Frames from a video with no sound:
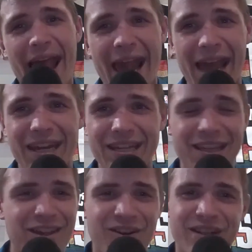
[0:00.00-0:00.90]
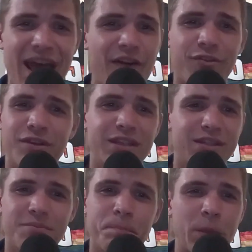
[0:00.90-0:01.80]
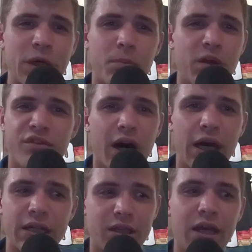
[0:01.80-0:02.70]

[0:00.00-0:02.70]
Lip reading: and they're definitely going to be fine.